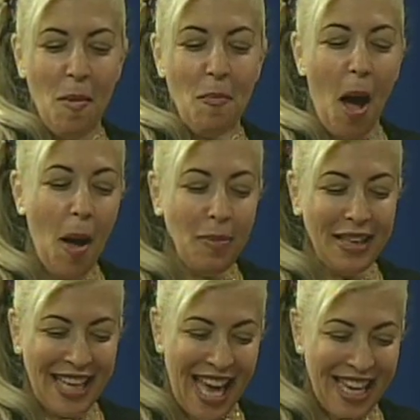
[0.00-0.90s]

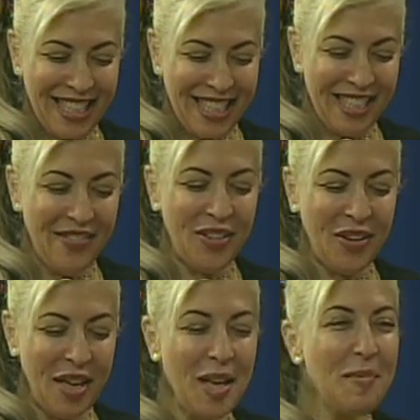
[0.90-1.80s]
Publication of your
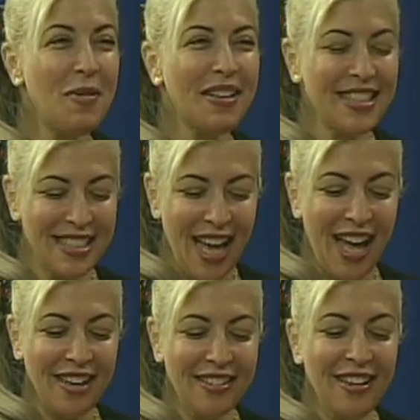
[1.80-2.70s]
ebook
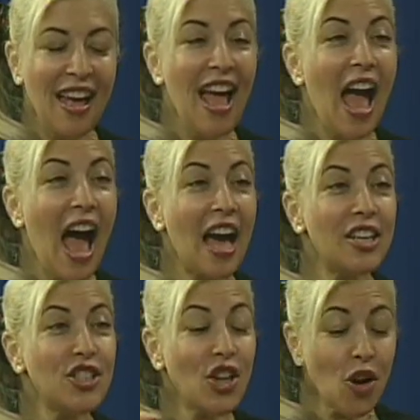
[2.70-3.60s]
entitled How to